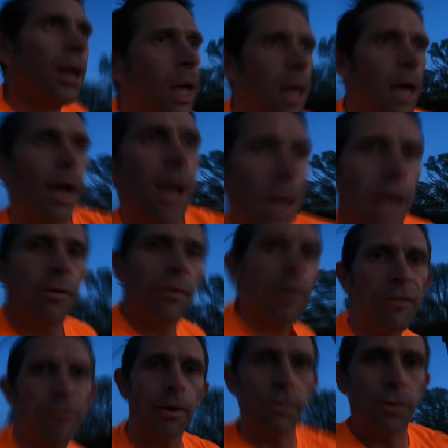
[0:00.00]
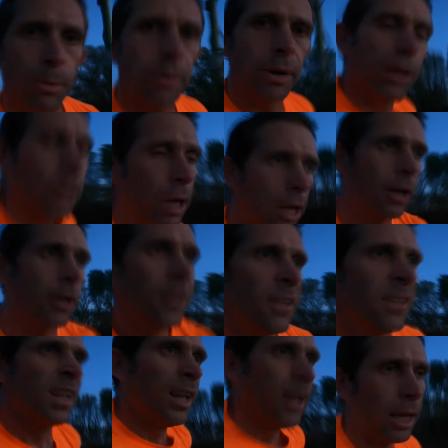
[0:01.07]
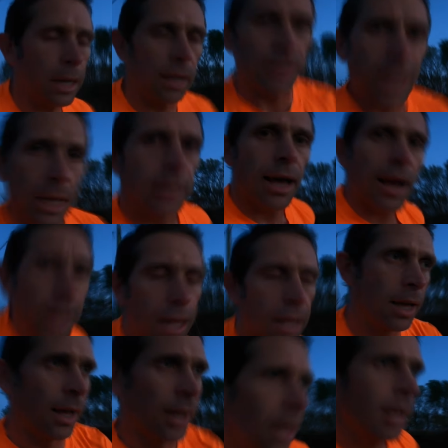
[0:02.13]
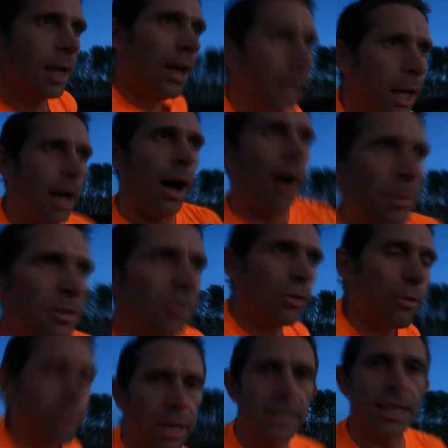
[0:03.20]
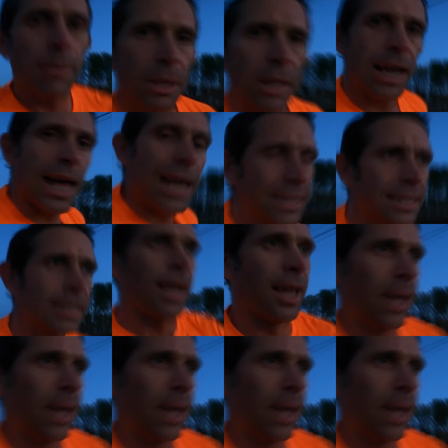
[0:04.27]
500 ml, and I'll take that before the race. That'll be the last